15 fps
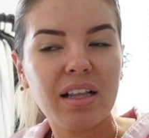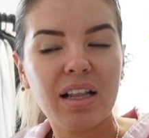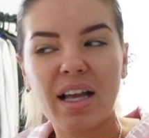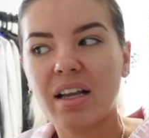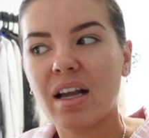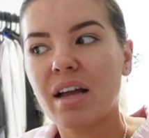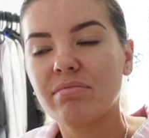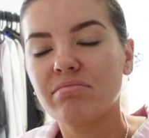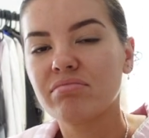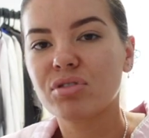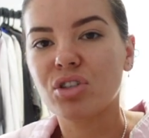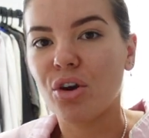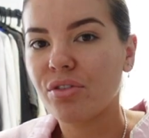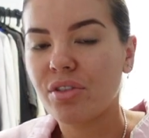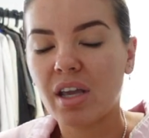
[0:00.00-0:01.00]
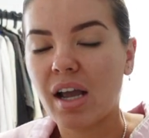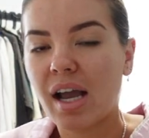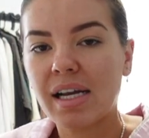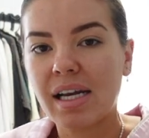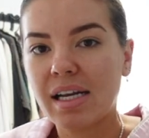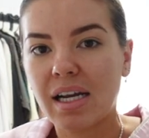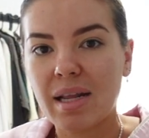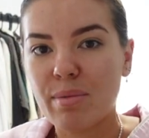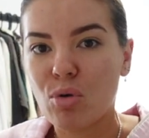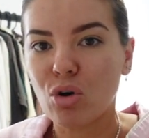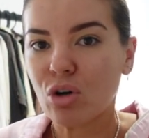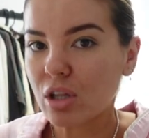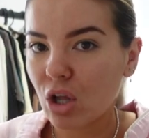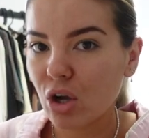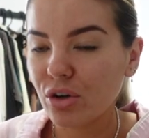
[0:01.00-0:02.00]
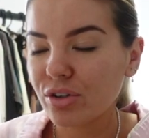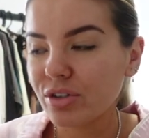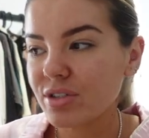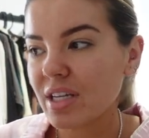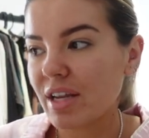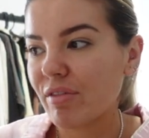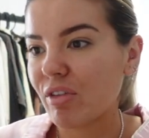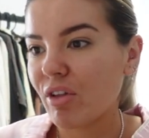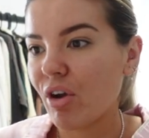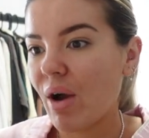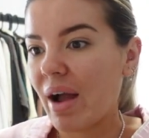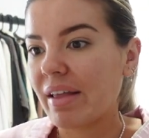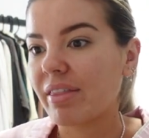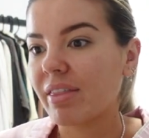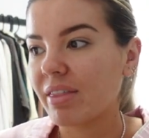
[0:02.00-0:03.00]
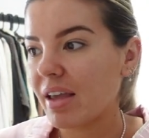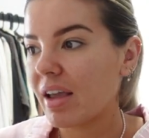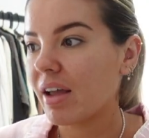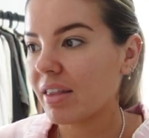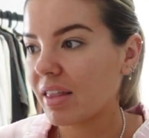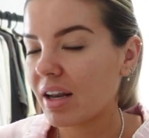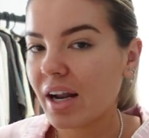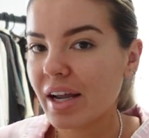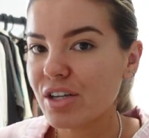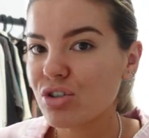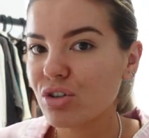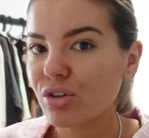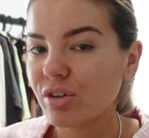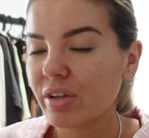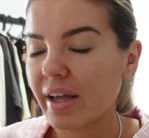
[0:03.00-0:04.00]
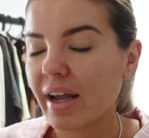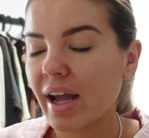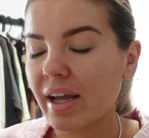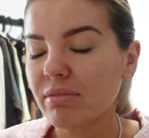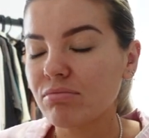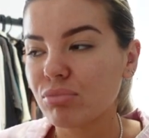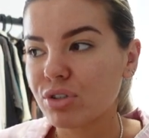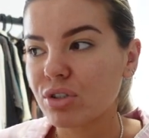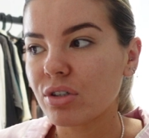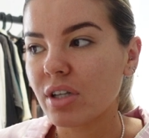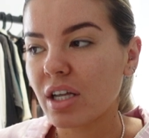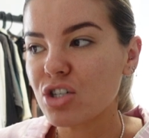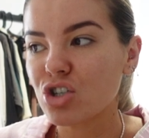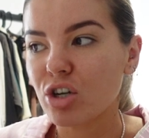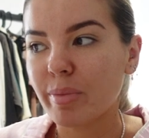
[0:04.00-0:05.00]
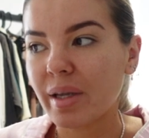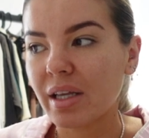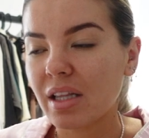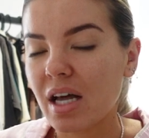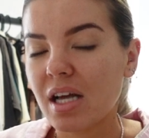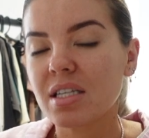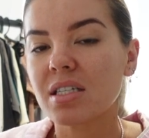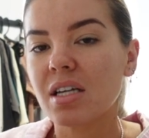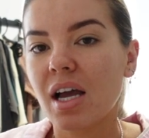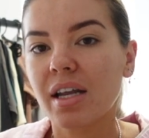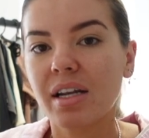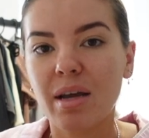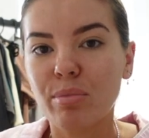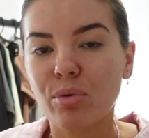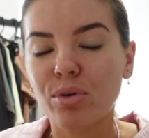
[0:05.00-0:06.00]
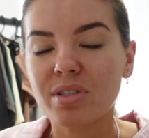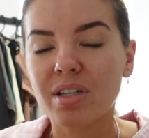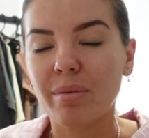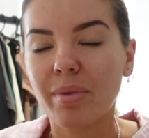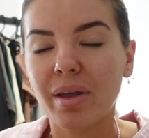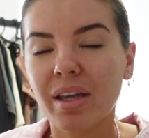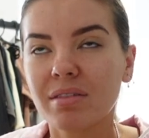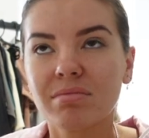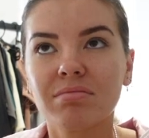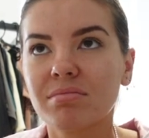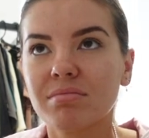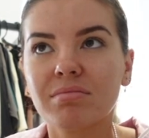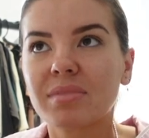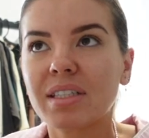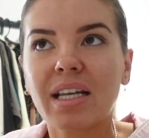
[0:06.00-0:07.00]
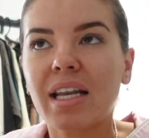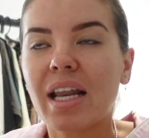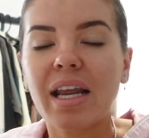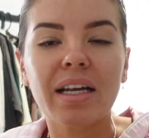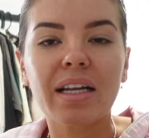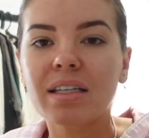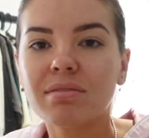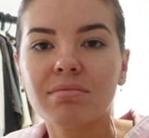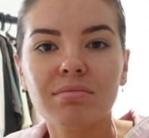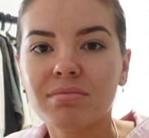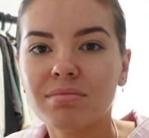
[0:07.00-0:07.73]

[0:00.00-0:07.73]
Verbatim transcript: Like I don't think I need any more clothes, even though I think that I do. Like I was online shopping last night and I bought something. Didn't need it,